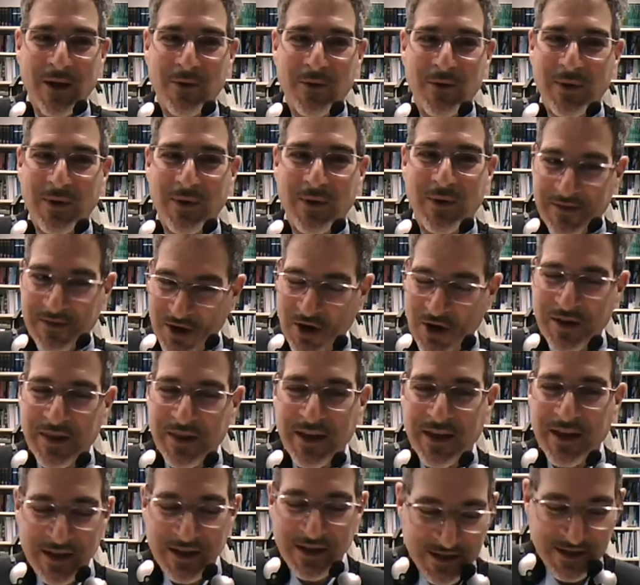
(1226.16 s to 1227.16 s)
One of the odd
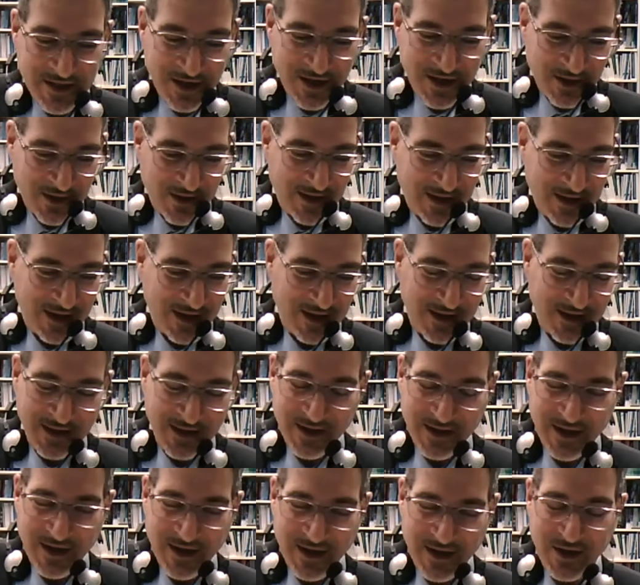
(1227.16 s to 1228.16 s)
things, though,
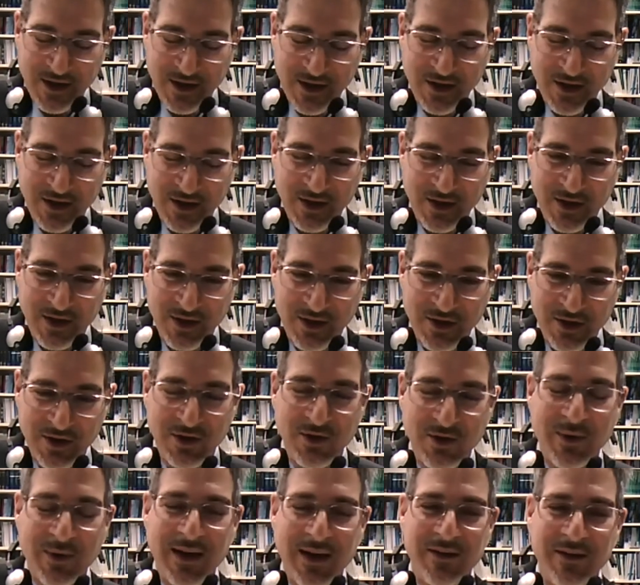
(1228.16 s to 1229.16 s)
in
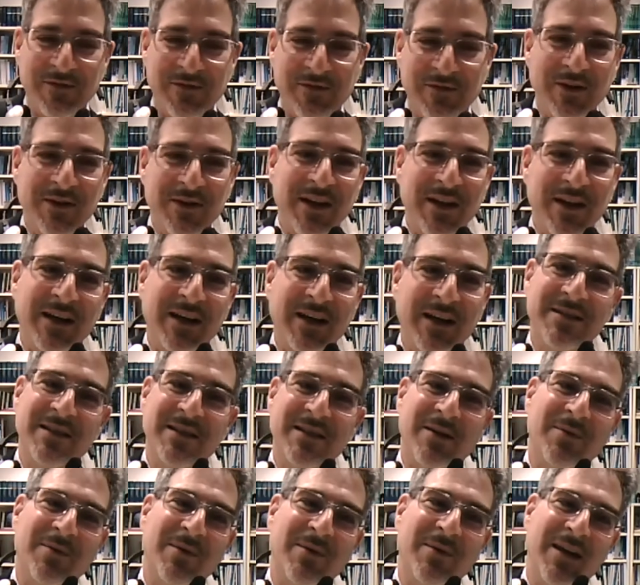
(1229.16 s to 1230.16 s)
UN voting is
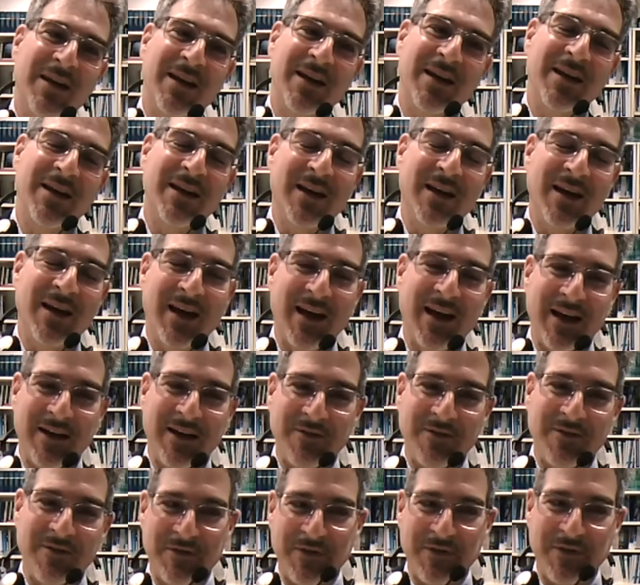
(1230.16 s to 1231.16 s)
that we
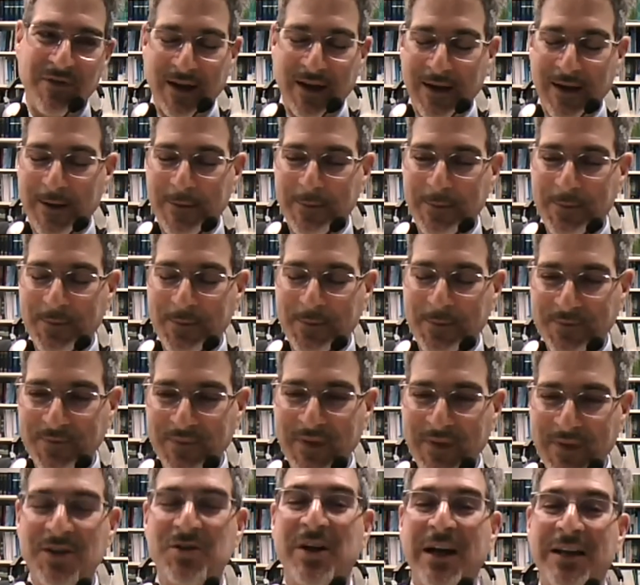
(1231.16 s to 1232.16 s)
have
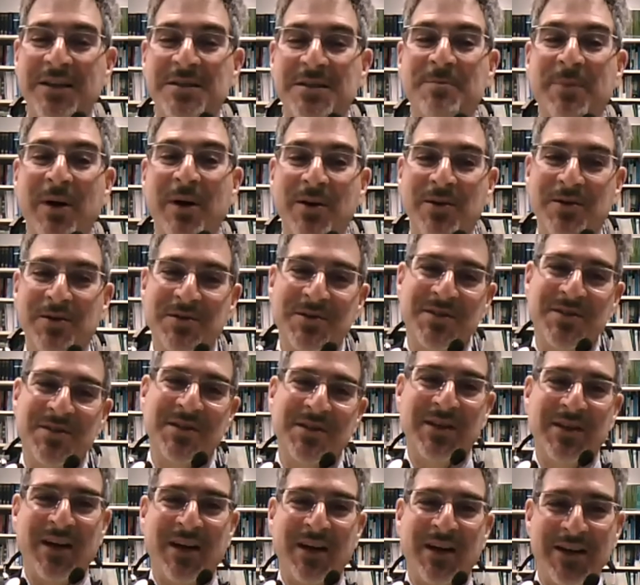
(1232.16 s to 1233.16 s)
transposed
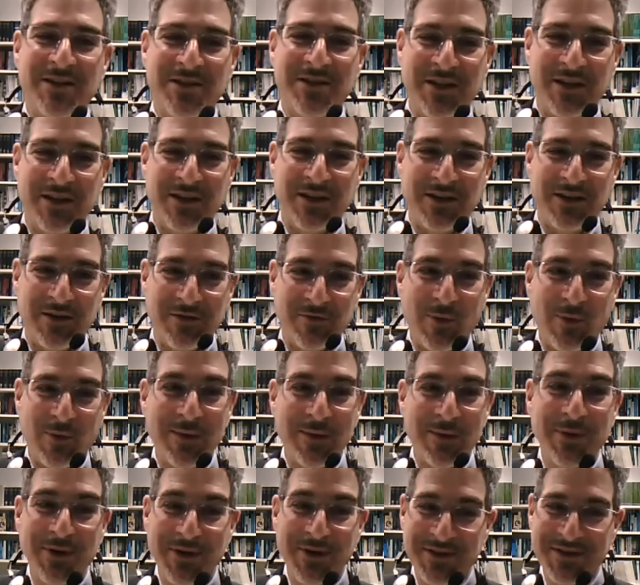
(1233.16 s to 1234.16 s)
the idea of
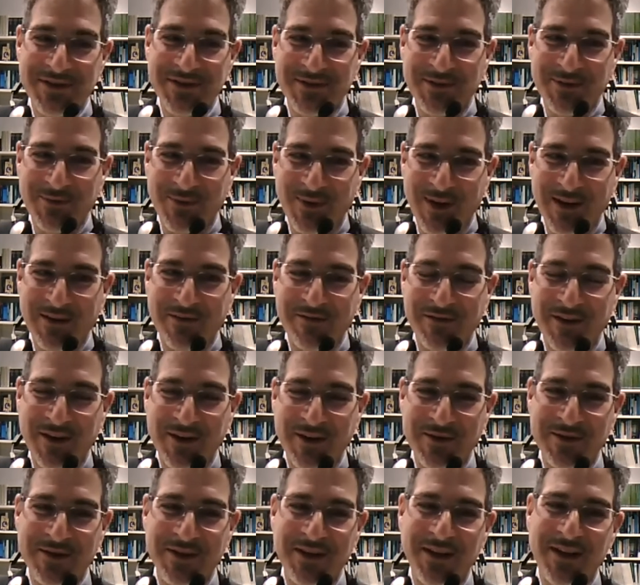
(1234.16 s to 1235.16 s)
one person, one
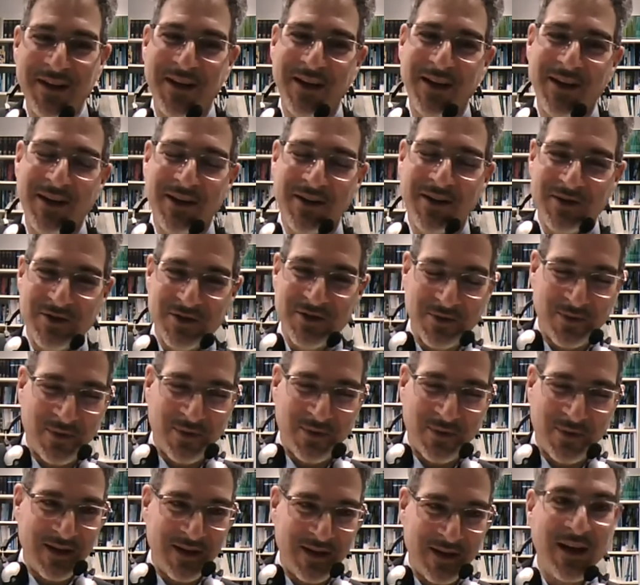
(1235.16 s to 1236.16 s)
vote to
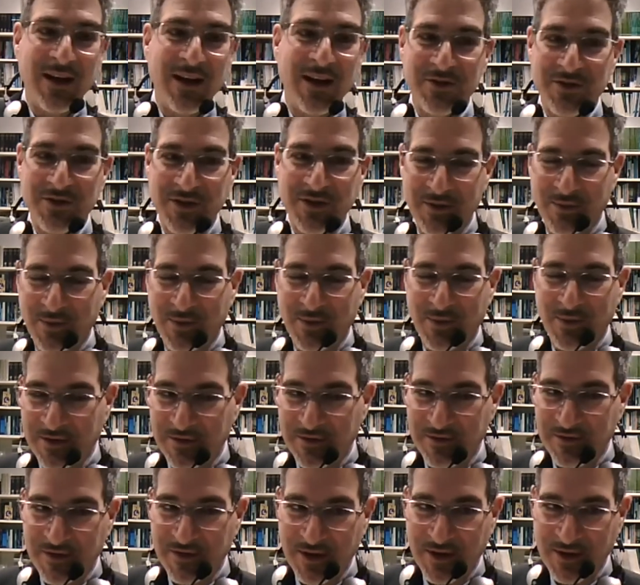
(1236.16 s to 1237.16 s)
one country,
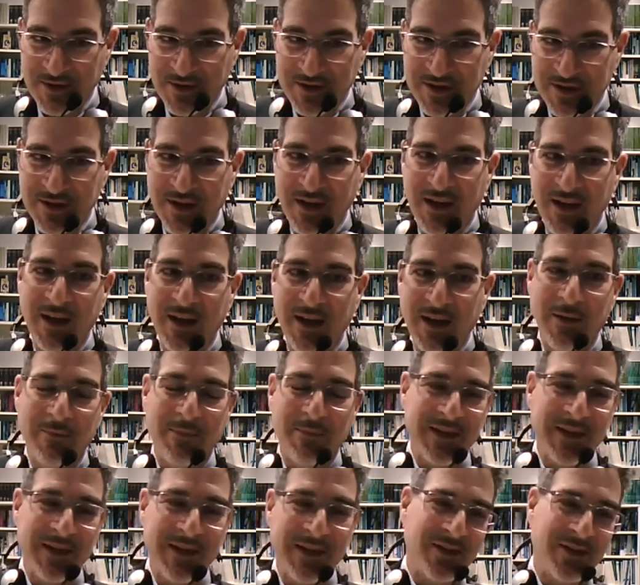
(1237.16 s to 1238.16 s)
one vote,
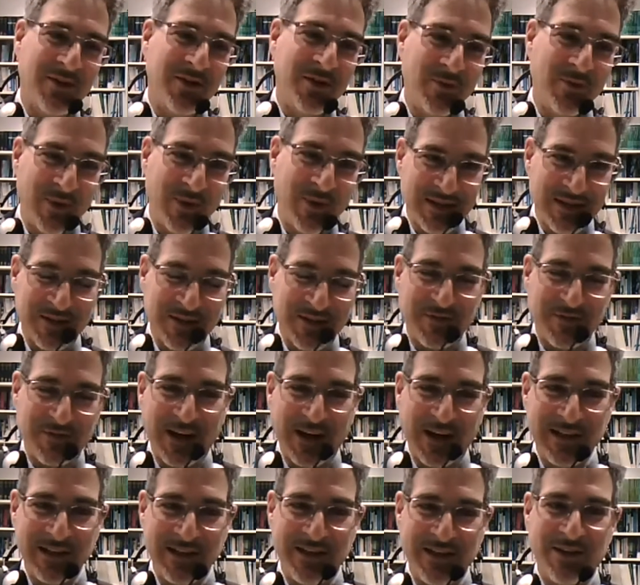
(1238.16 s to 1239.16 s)
based on the
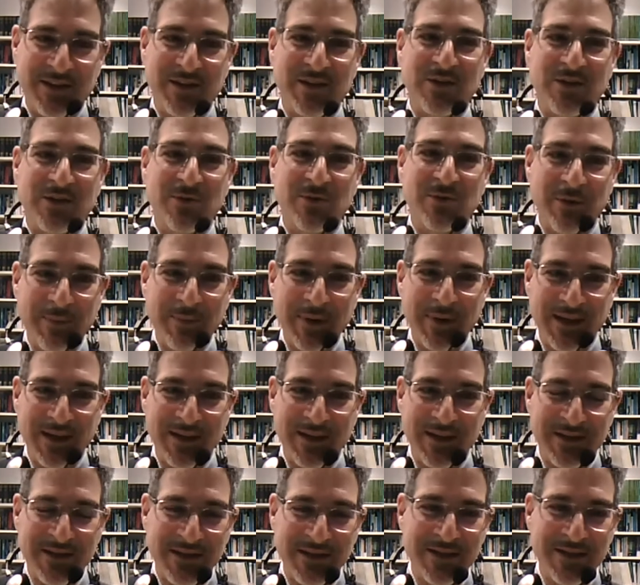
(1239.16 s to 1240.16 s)
Westphalian, the
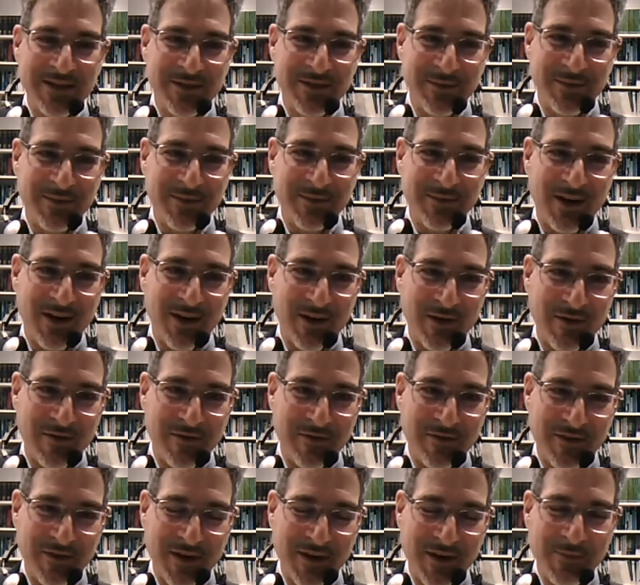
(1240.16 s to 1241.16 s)
European system
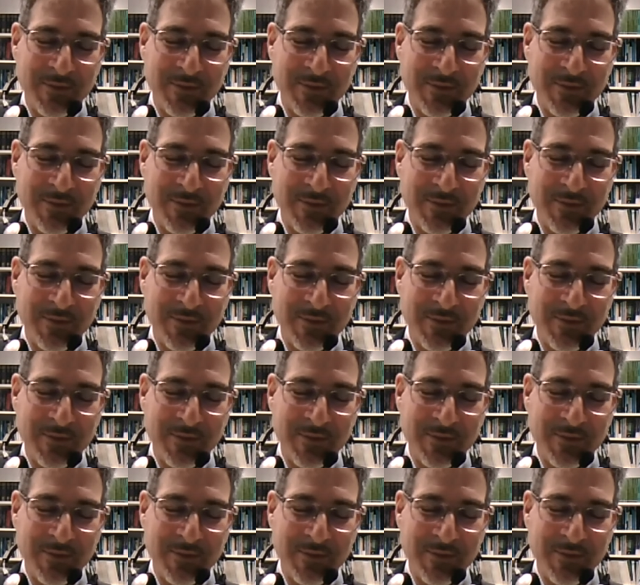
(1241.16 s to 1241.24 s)
of